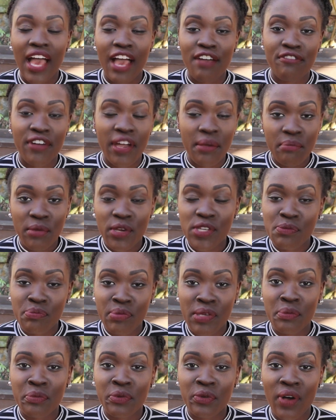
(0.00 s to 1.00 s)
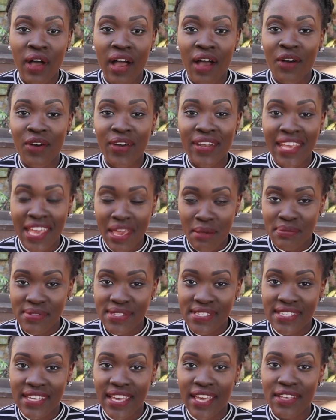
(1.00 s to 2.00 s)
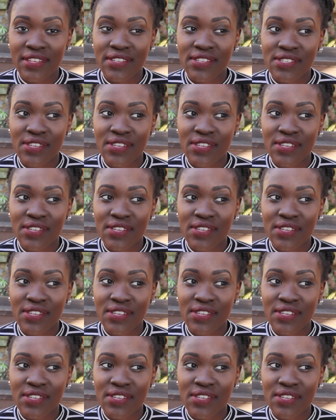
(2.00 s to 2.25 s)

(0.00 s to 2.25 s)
I find most people are on MTN,